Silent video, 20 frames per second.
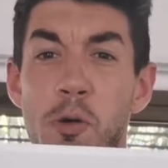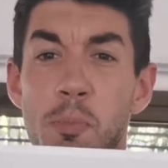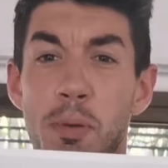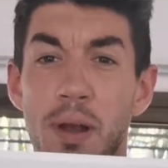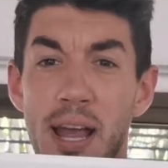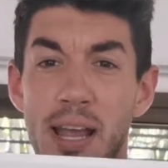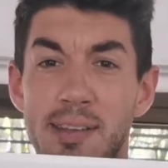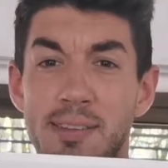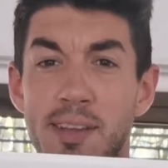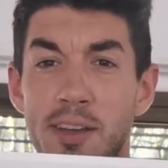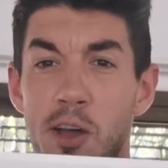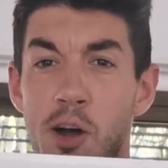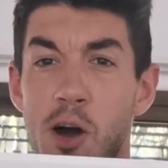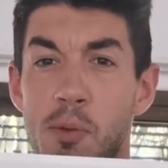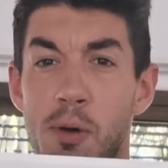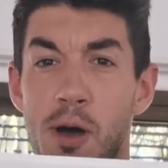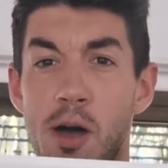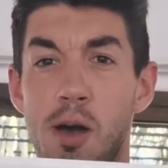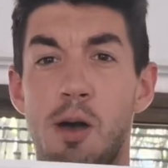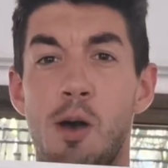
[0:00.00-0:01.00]
replace the
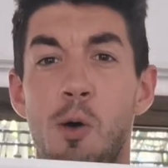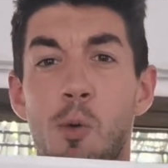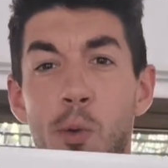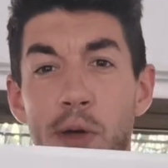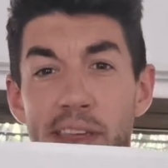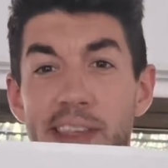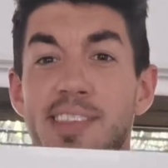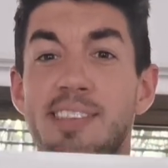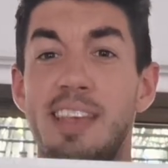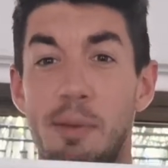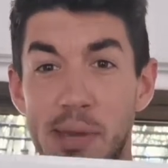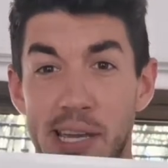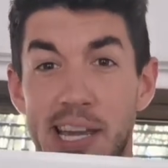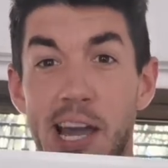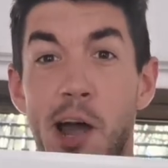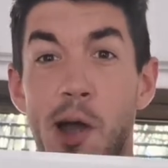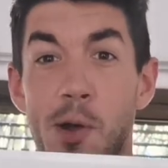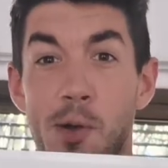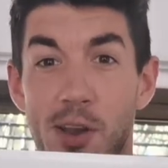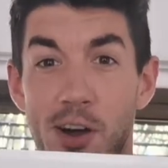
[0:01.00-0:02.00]
comma with a
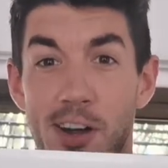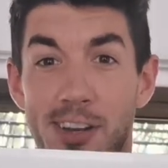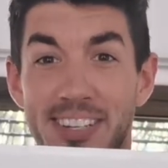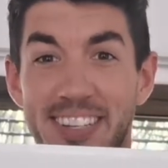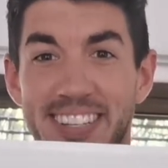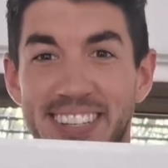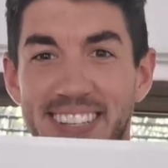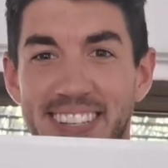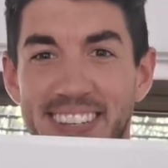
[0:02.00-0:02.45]
semicolon.